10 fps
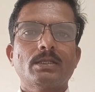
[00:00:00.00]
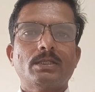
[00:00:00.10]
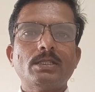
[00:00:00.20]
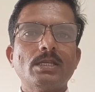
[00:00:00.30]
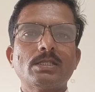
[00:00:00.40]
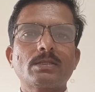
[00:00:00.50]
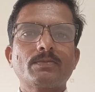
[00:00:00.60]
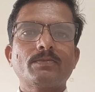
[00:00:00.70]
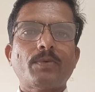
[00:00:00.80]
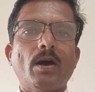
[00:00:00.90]
This is
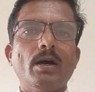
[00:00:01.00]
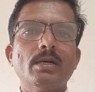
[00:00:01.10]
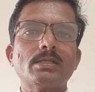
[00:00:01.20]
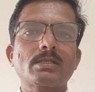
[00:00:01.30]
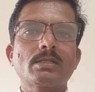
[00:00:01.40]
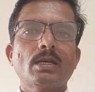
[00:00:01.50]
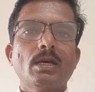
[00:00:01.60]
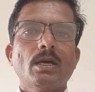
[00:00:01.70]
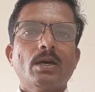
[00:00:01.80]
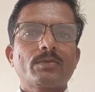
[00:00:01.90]
for us
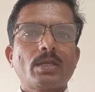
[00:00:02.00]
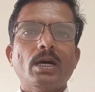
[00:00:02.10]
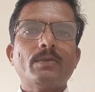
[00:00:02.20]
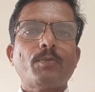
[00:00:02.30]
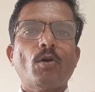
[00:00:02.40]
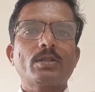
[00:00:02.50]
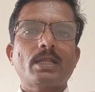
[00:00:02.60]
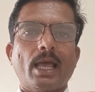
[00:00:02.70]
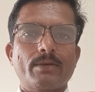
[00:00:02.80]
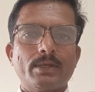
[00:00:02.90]
third, fourth
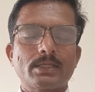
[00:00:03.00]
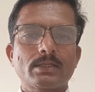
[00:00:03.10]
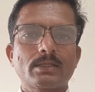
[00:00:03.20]
language.